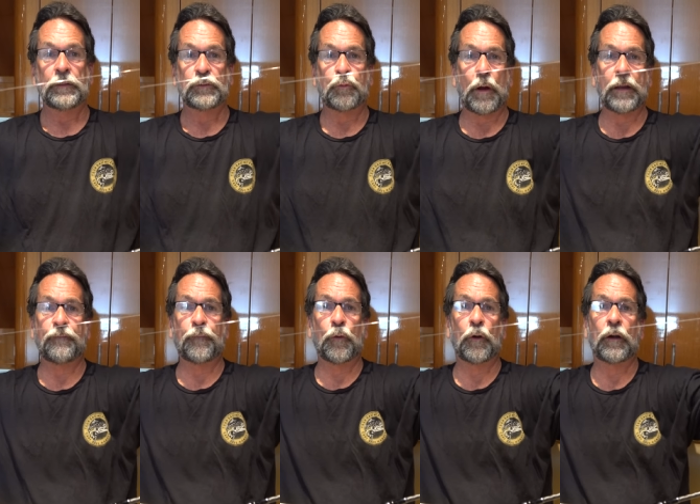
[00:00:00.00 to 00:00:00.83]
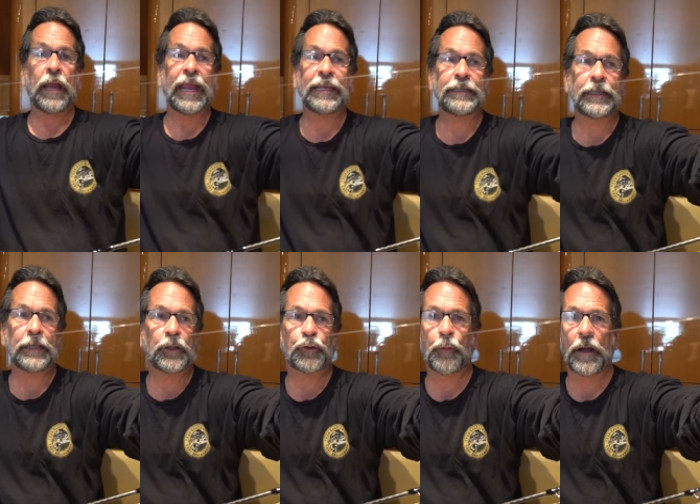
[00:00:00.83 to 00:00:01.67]
24,
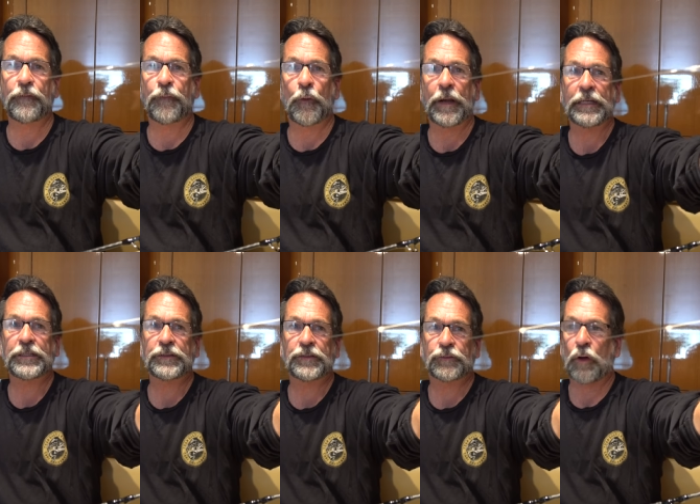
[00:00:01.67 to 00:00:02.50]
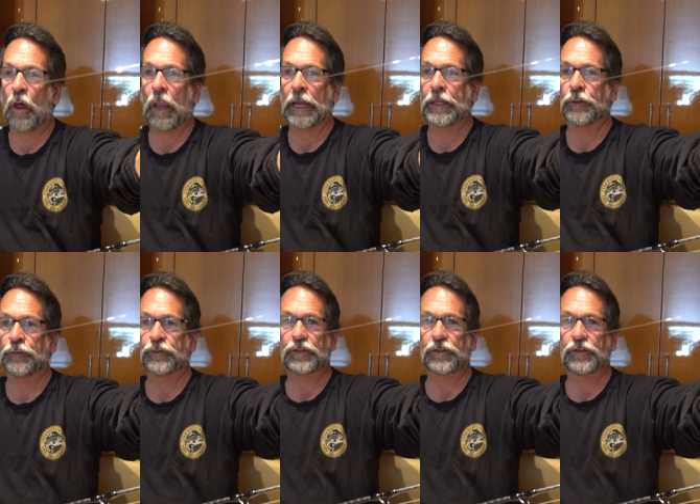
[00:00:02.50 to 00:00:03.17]
18 to 24 inches is all I use.